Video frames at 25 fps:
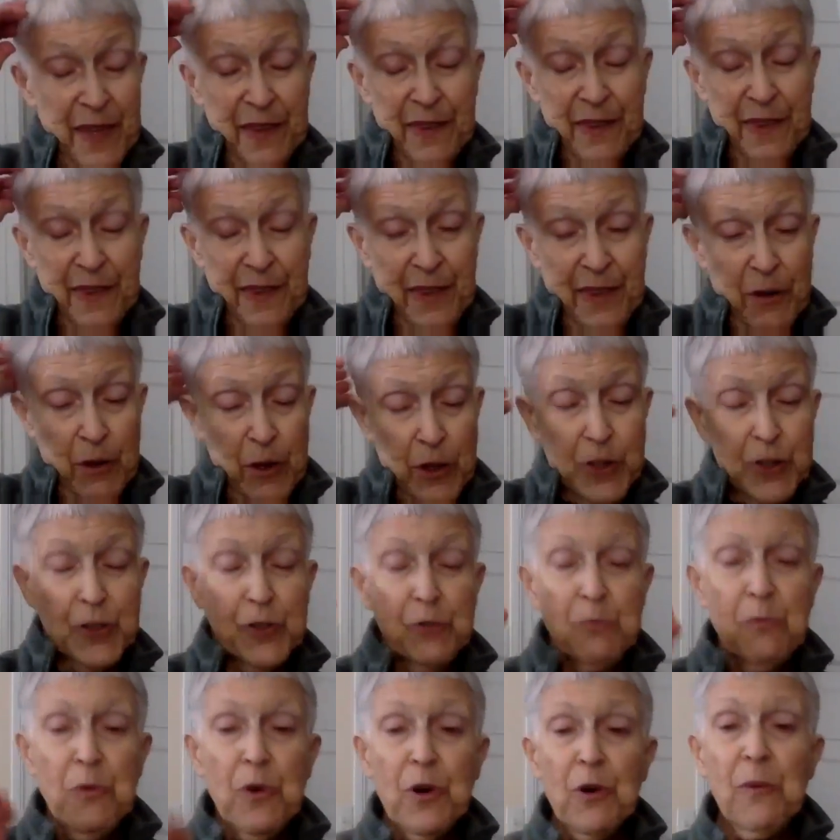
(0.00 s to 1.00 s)
There are
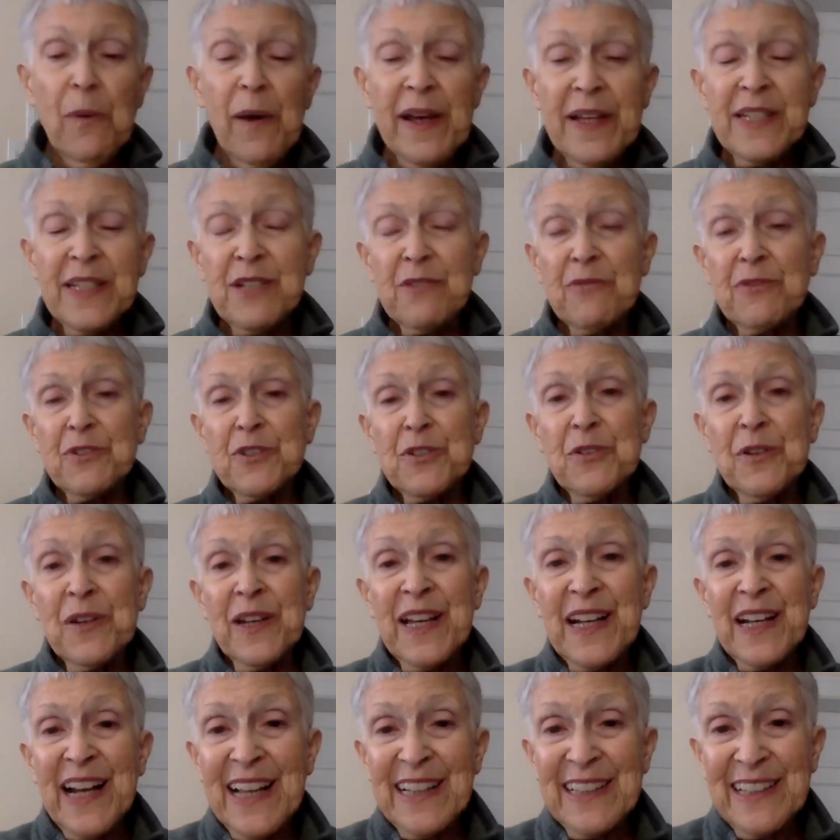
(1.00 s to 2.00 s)
2 more ways of doing
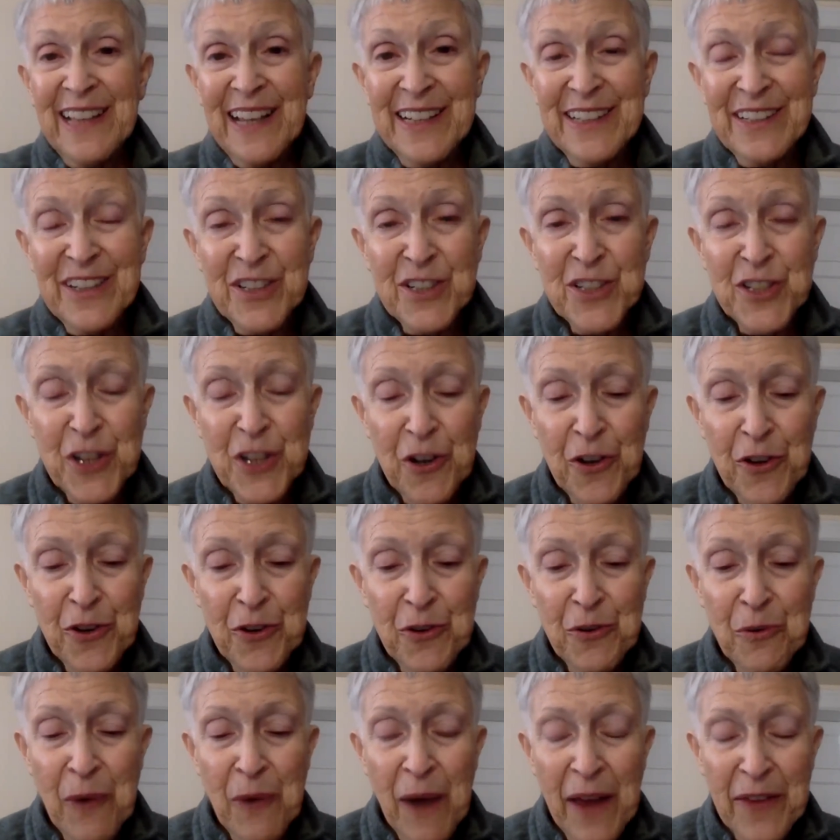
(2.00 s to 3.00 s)
it I'd like to show
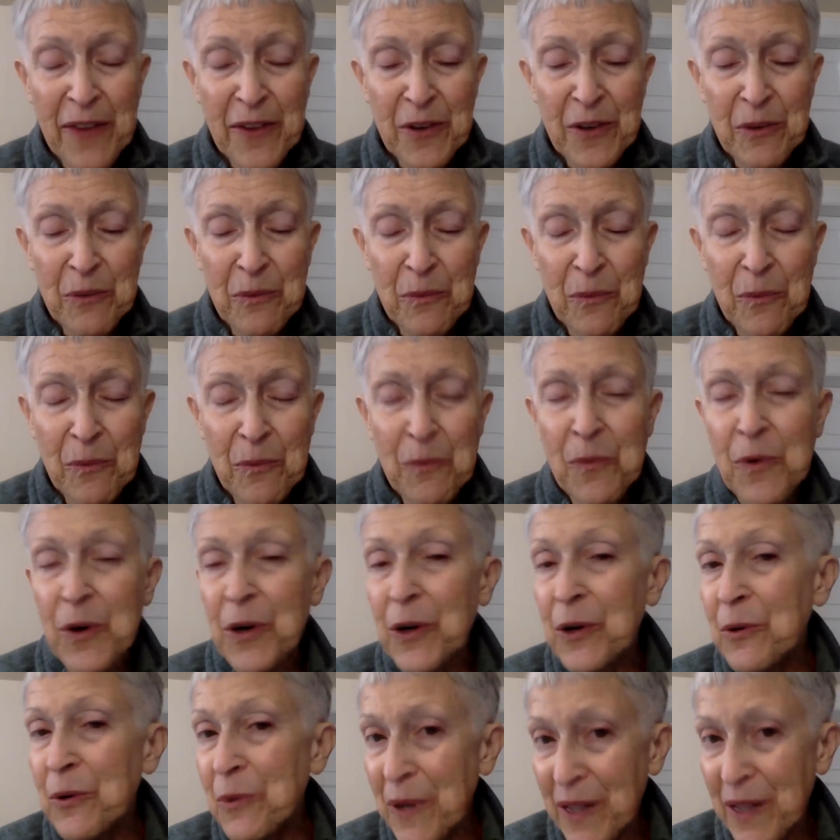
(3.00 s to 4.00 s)
you rather more
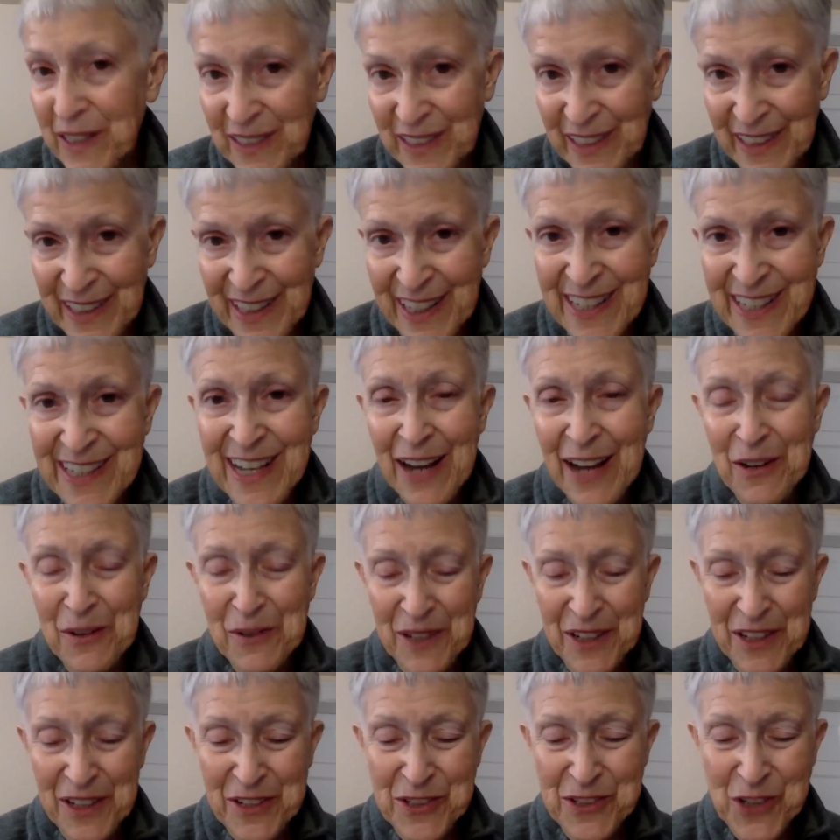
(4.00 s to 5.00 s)
quickly. I don't
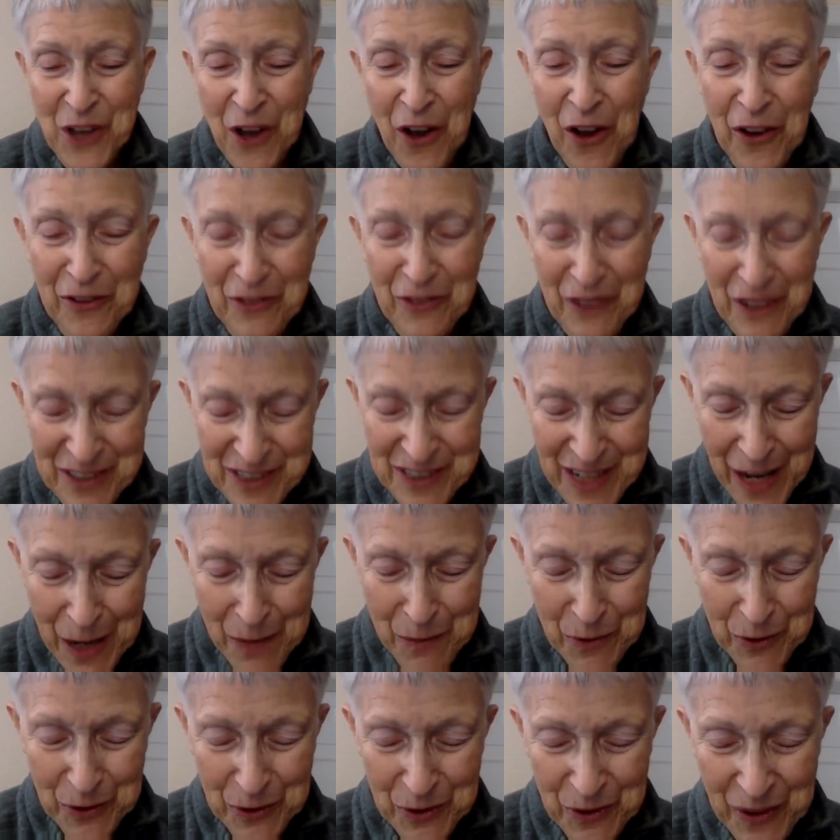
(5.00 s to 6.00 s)
want to use all of our
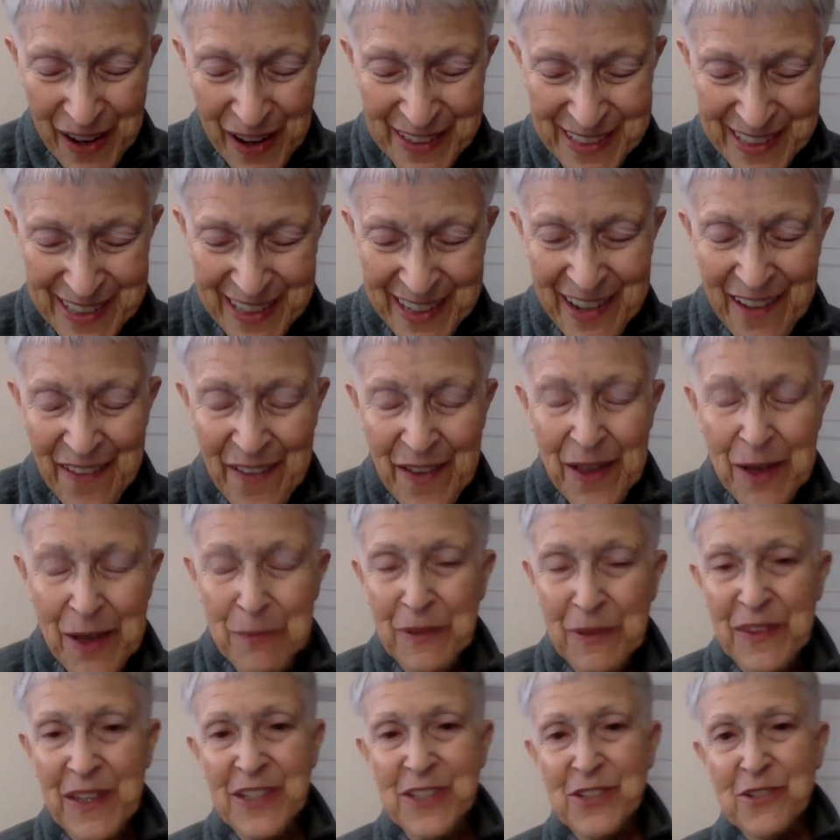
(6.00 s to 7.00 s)
time on grounding,
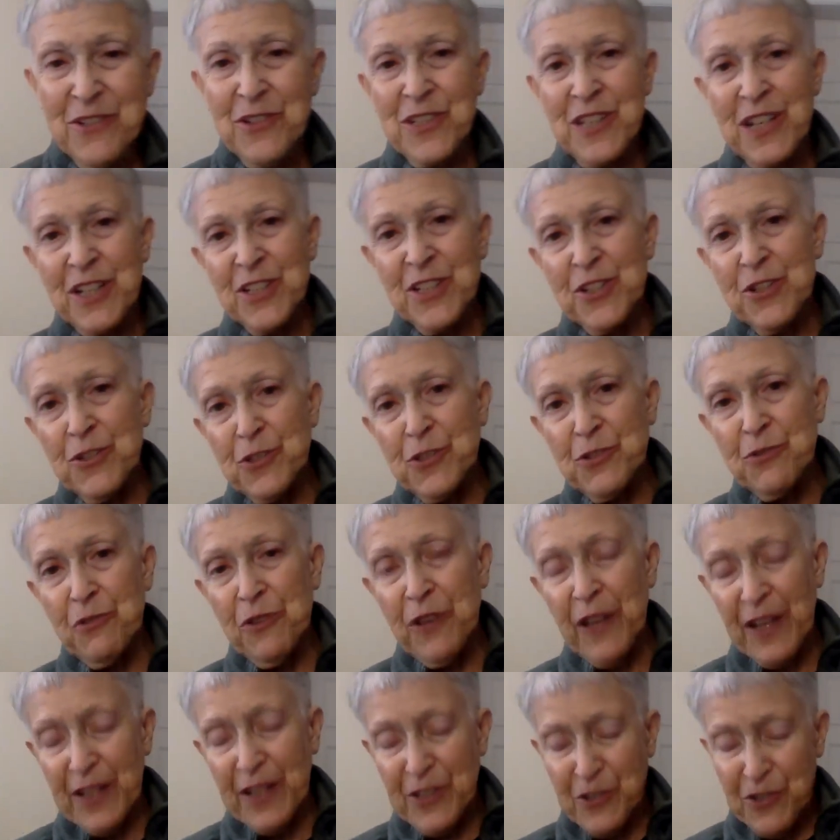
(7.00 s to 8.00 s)
but these are such
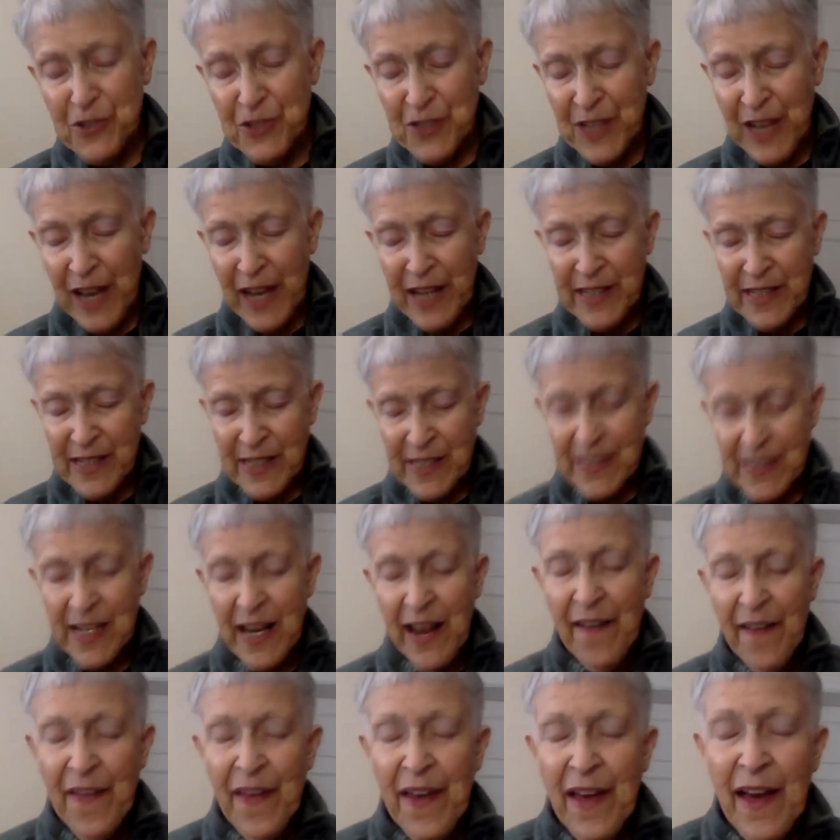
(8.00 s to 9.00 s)
useful exercises.
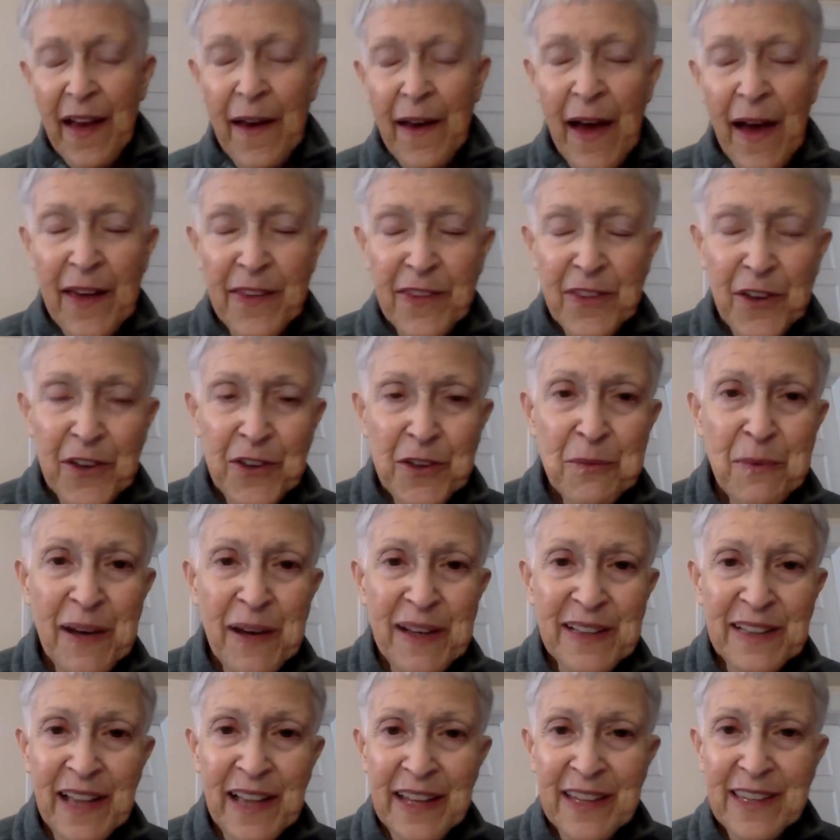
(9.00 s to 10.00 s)
I thought you
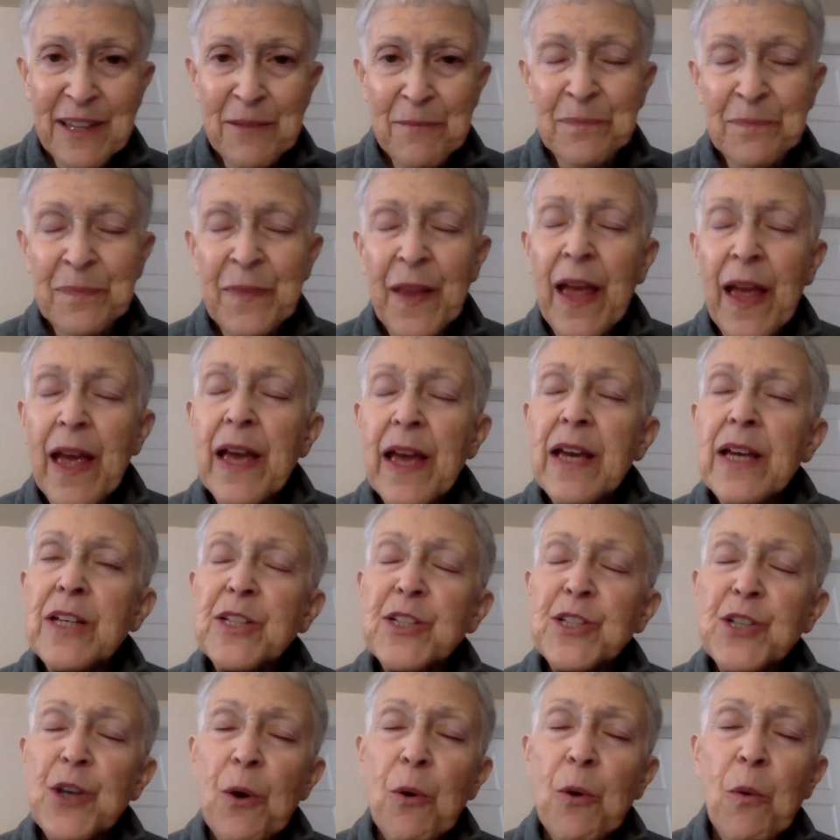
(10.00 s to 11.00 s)
might like them.
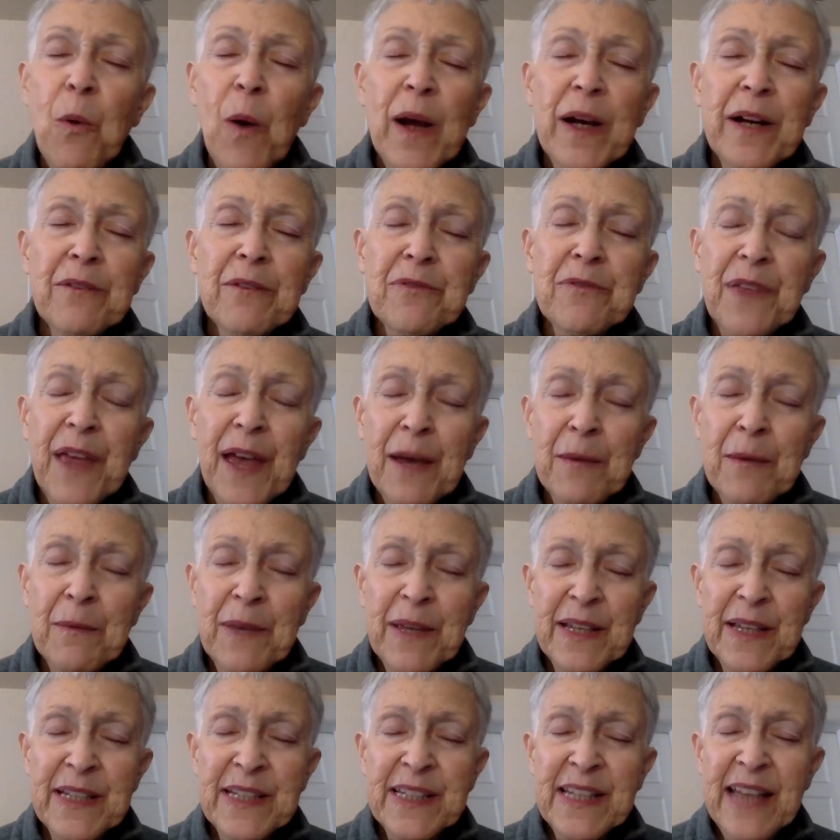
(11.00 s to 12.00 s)
So one of them
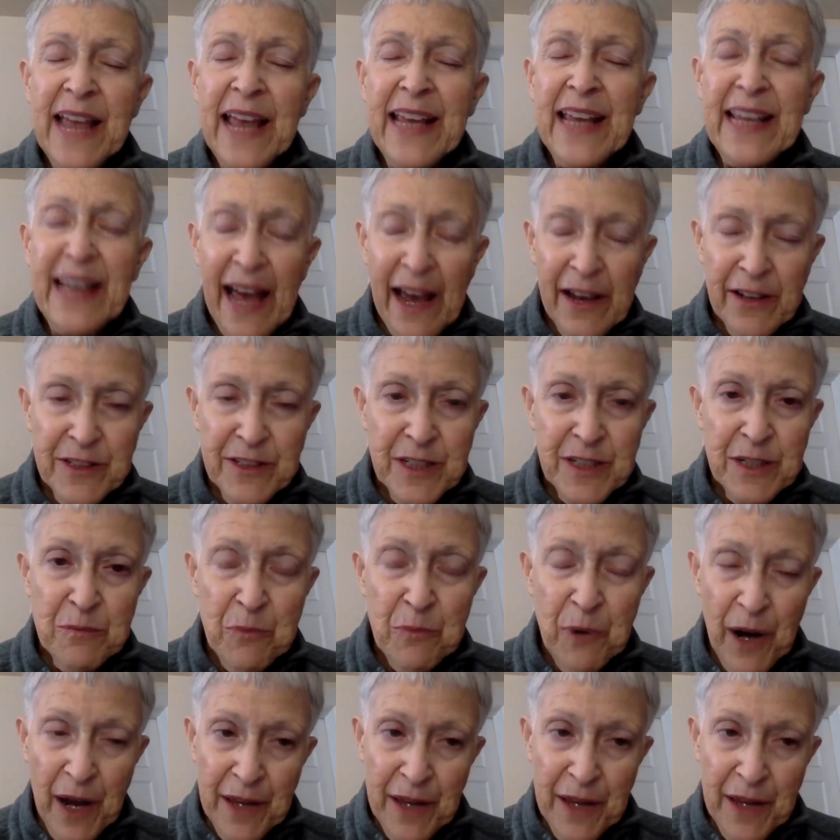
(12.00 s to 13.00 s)
is a counted
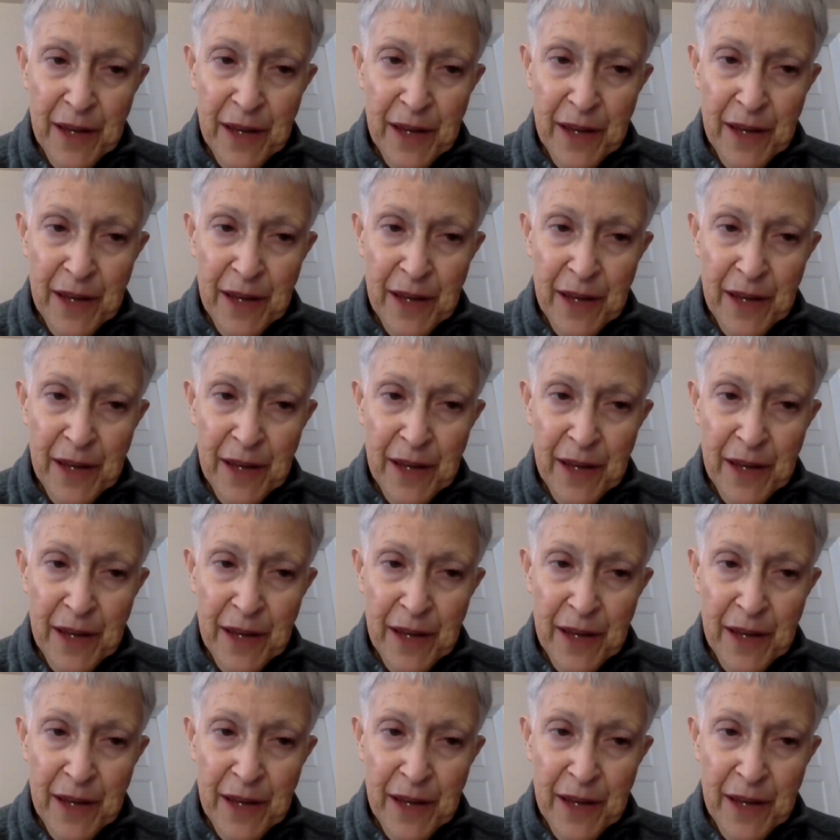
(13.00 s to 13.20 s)
breath.